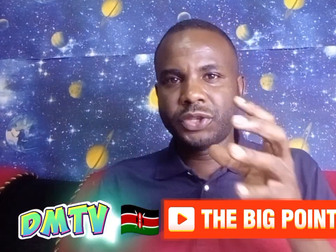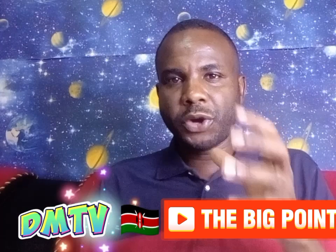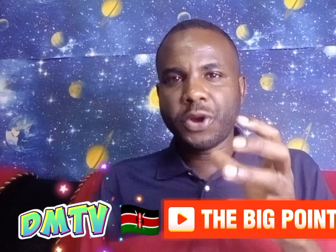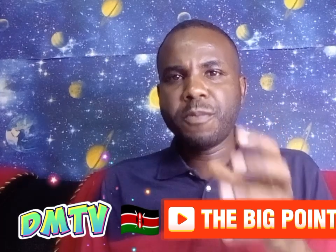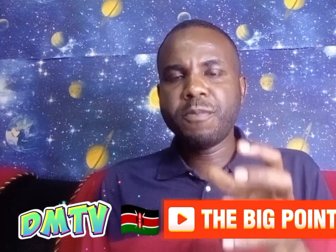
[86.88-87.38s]

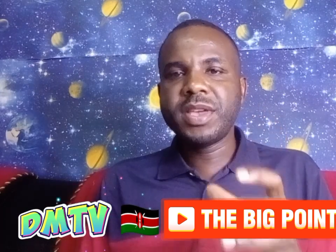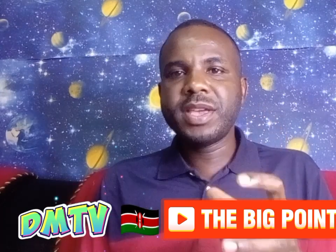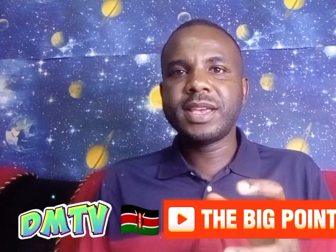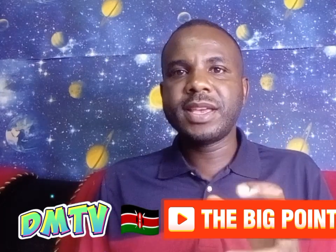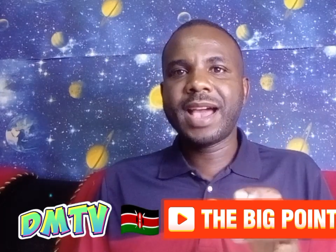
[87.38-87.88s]
Join
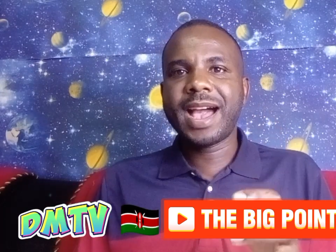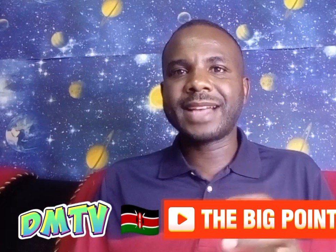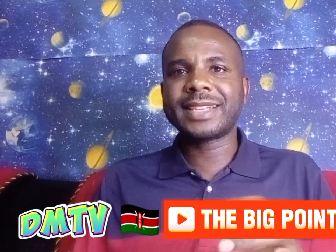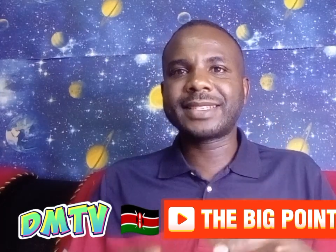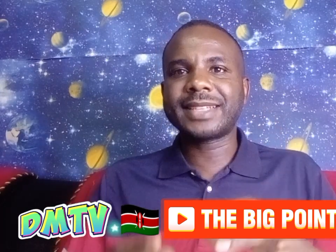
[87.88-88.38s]
me
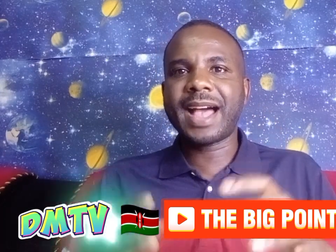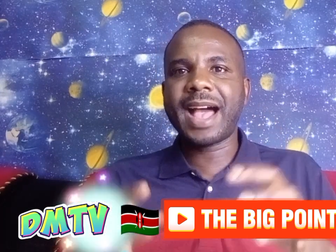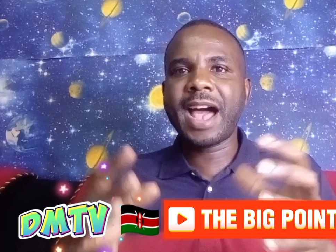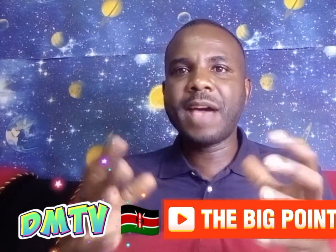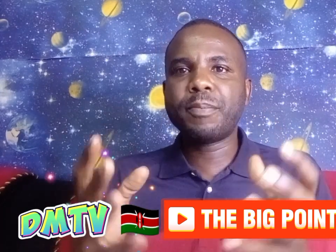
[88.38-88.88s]
as
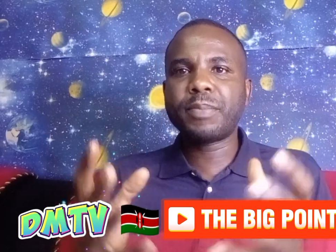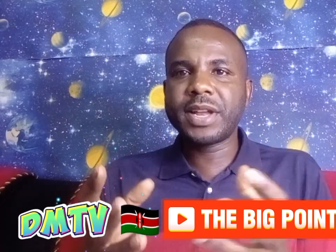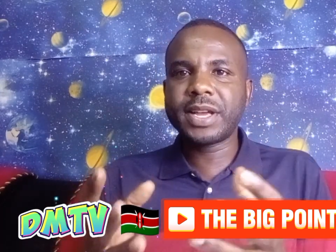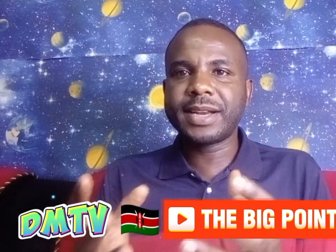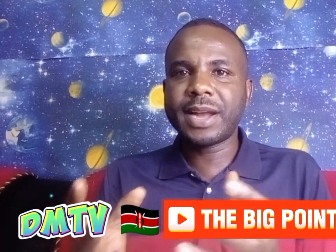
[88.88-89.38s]
I
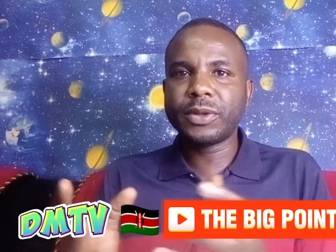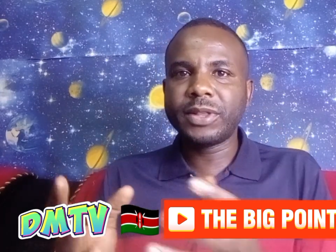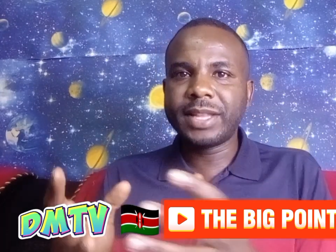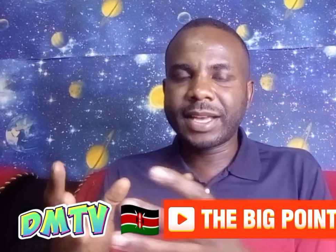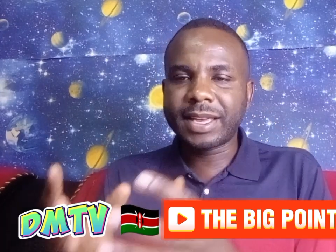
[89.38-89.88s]
break down the